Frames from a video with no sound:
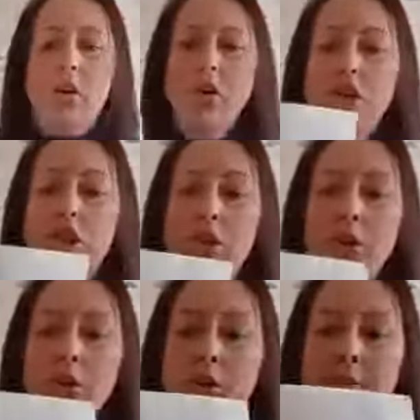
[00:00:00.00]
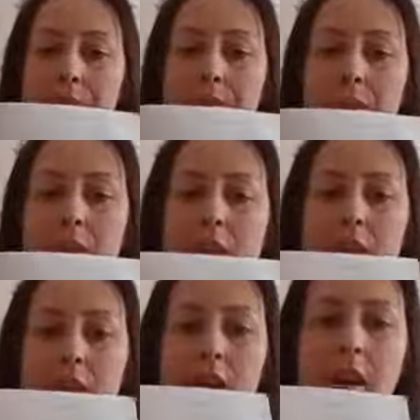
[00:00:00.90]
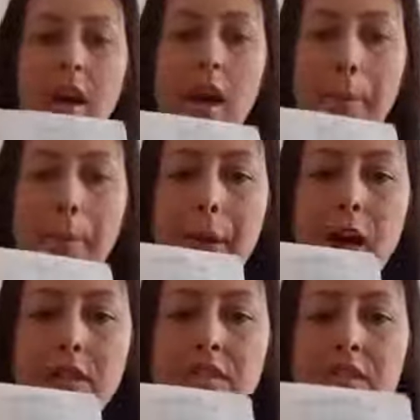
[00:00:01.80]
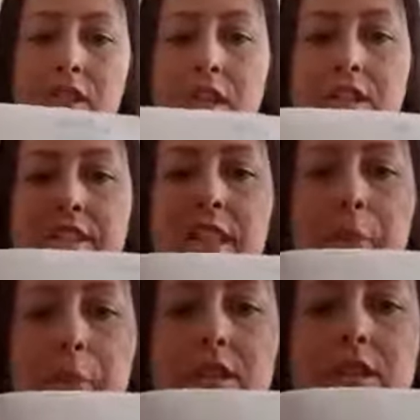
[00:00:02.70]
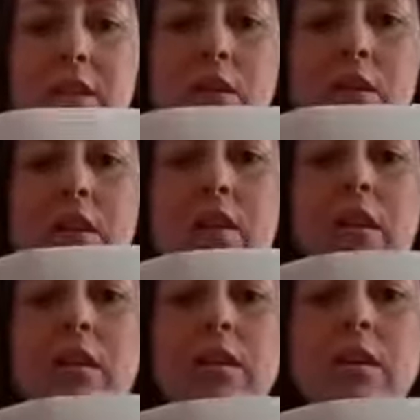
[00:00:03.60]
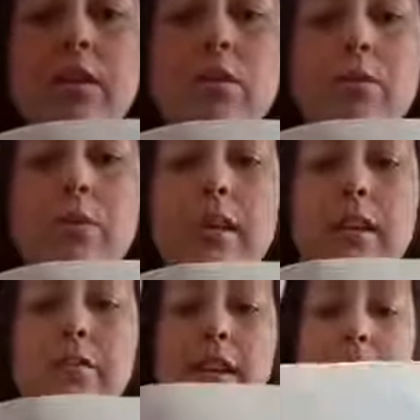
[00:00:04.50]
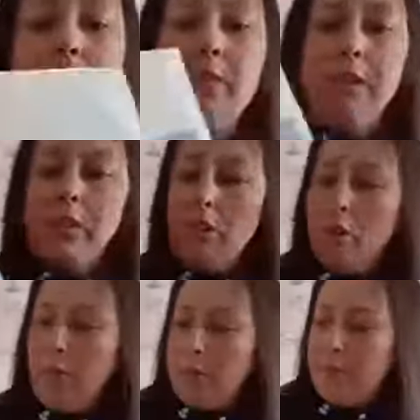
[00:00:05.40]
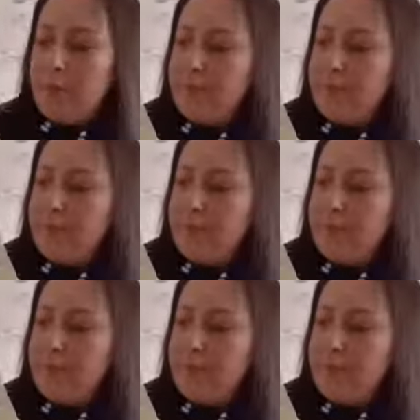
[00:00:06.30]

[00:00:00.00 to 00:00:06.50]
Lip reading: Onto a bus. Can you see the bus? Look. There it is up the top.